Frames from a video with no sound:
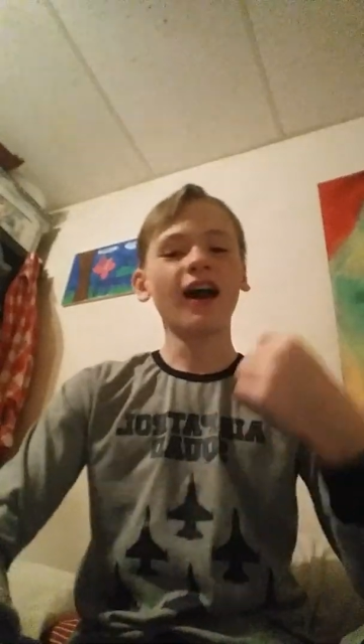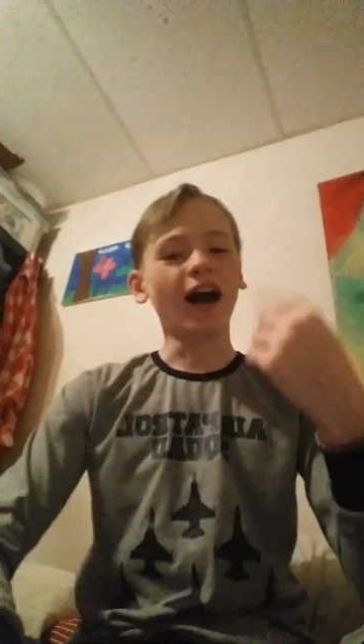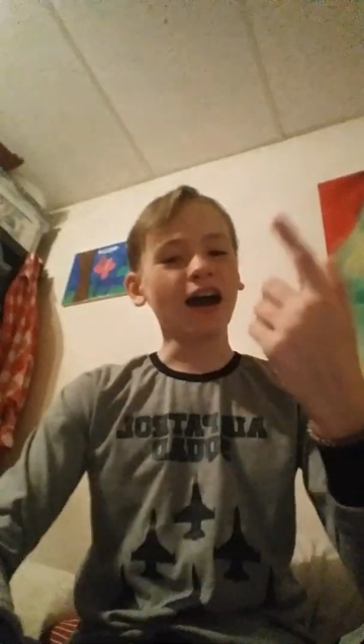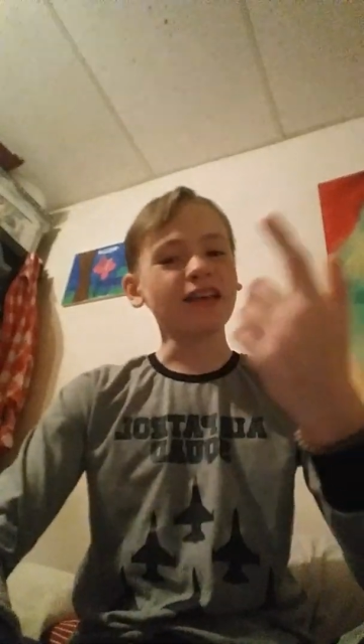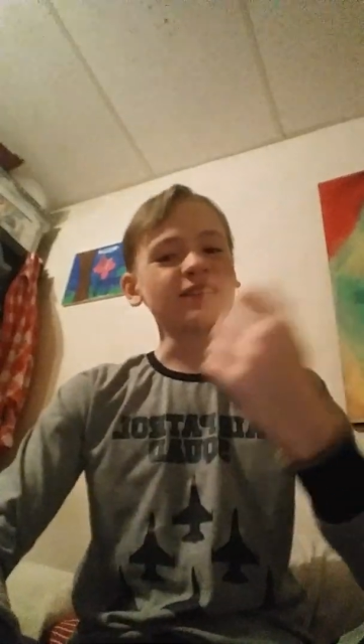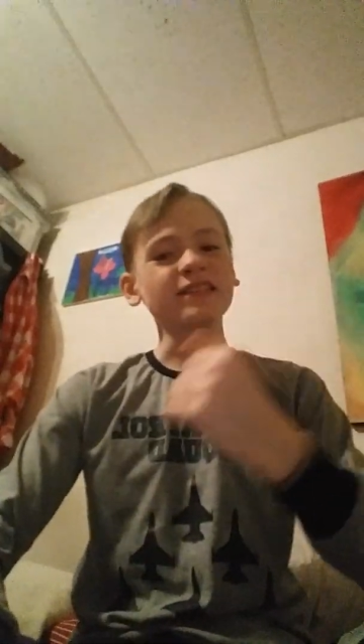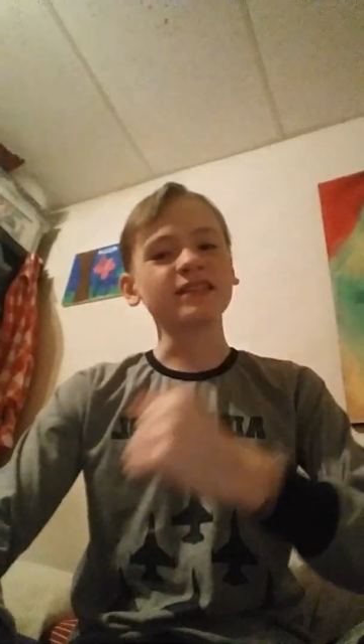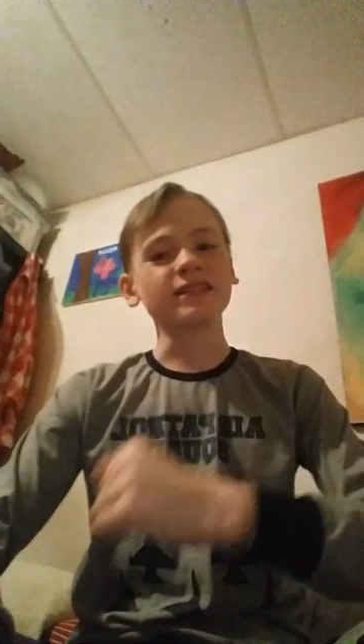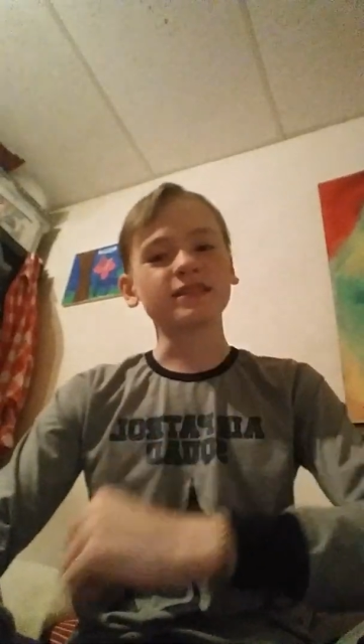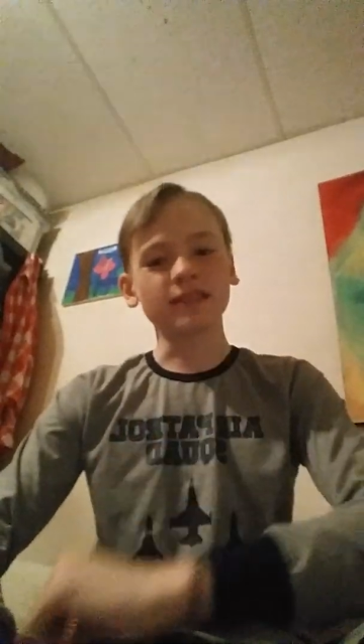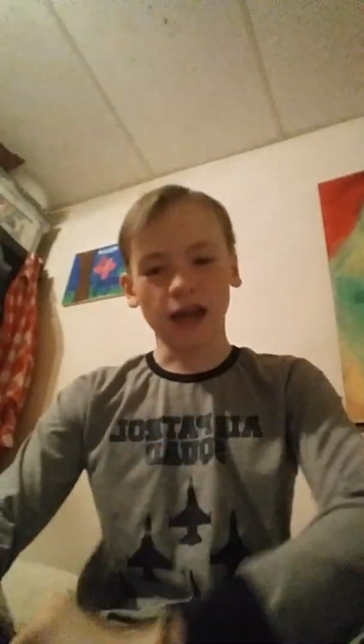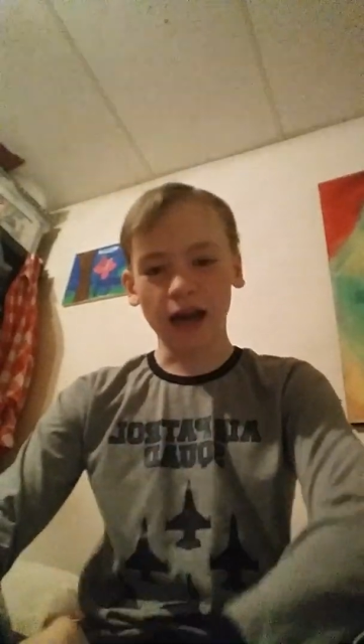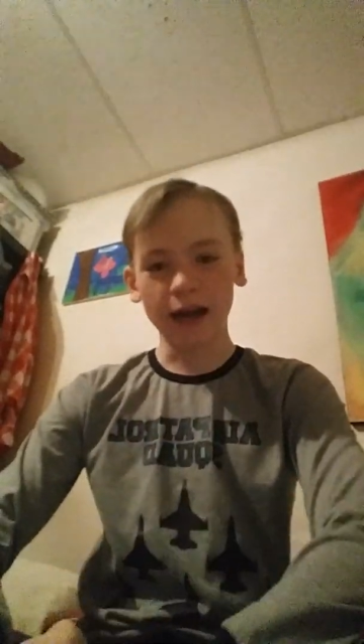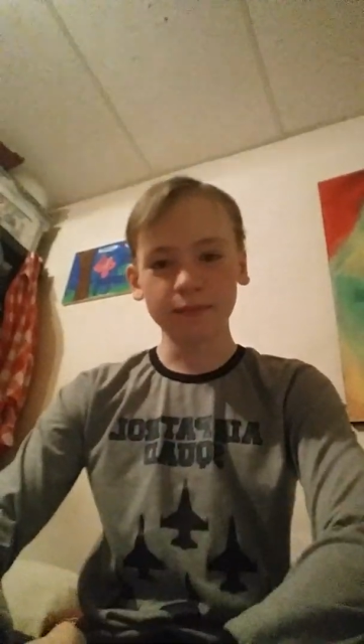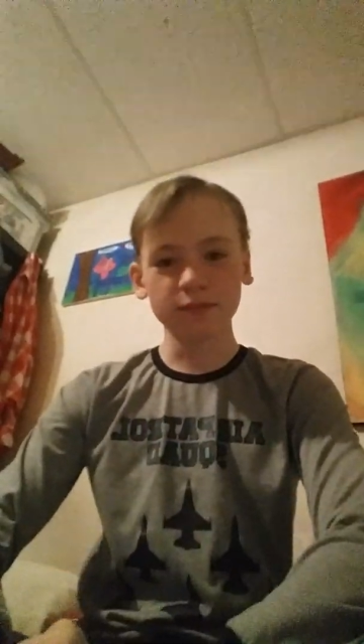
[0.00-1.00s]
Isaac is
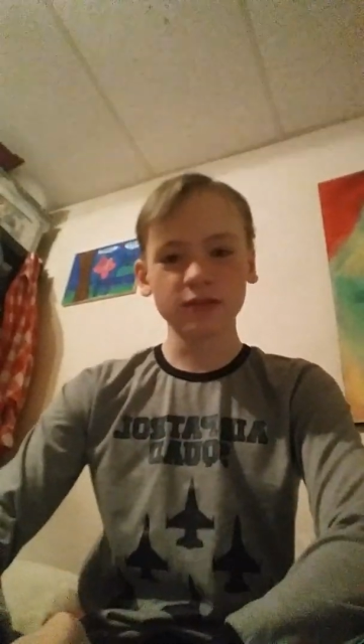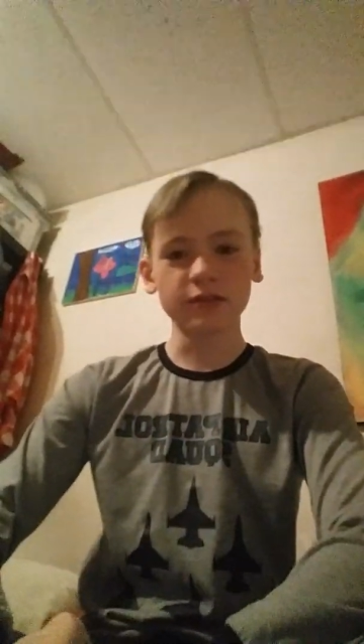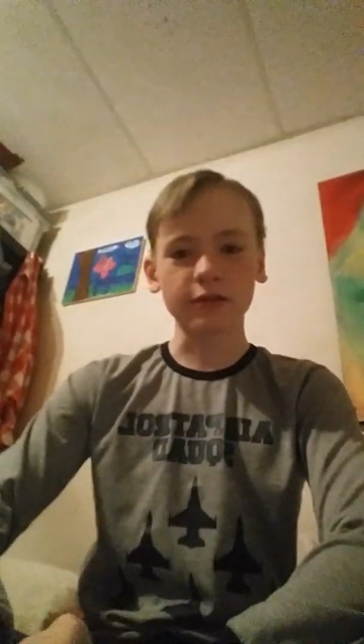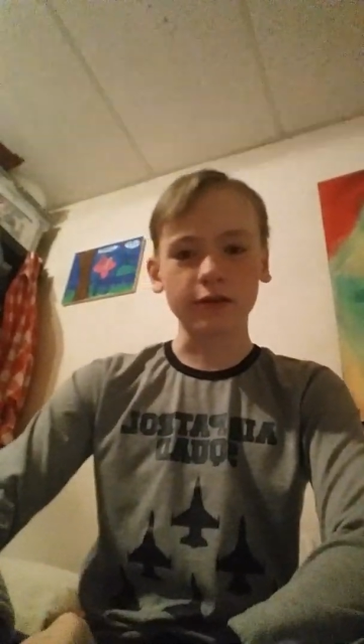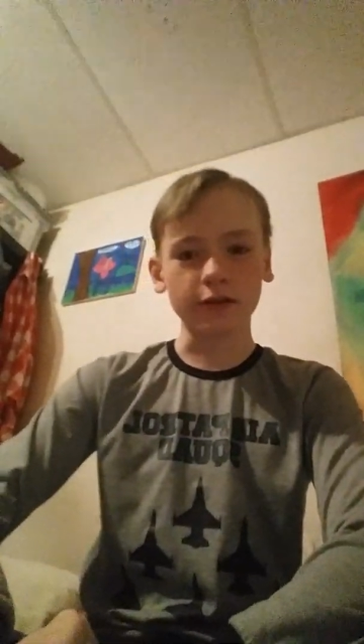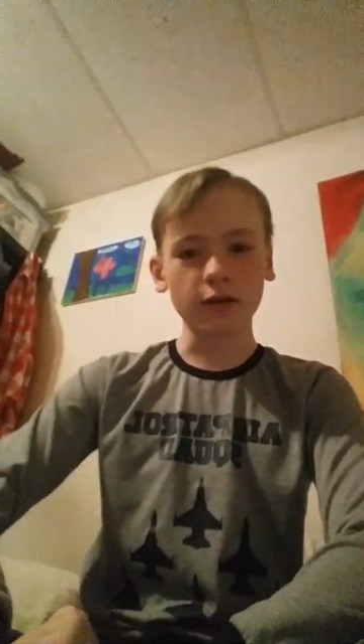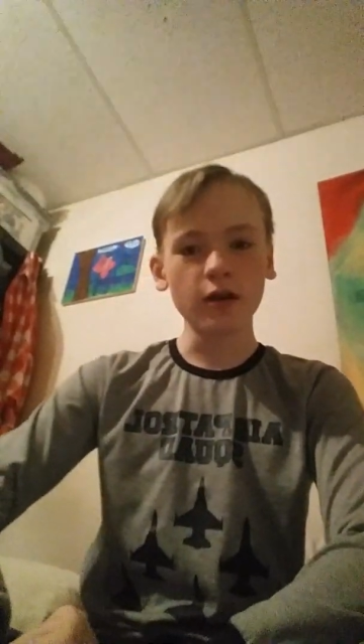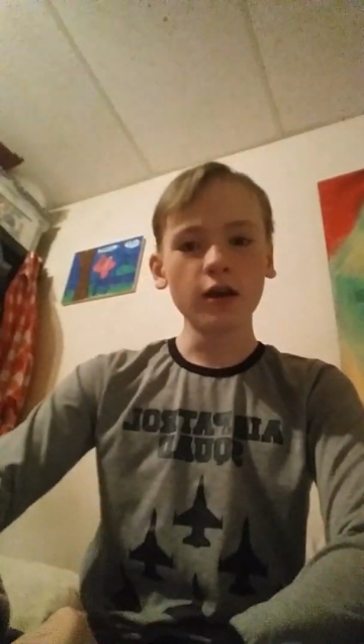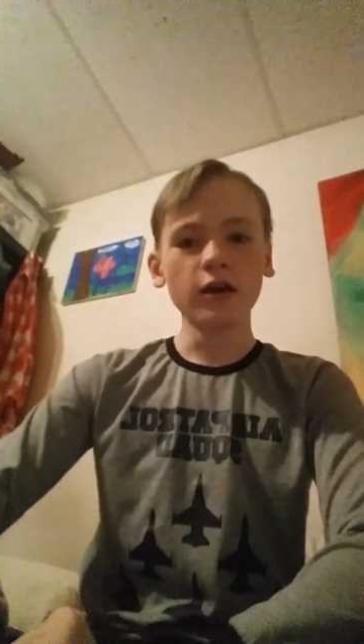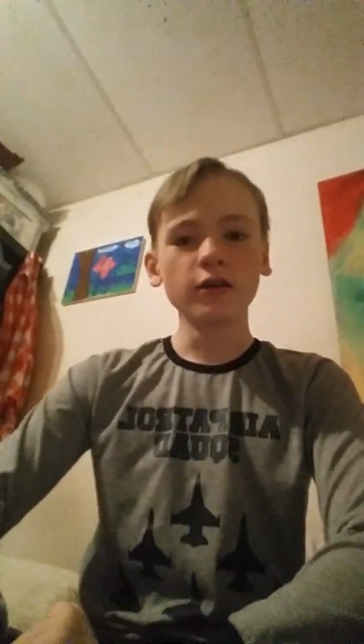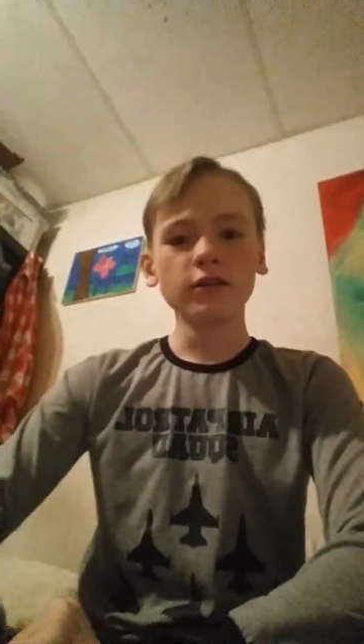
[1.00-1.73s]
Time Star.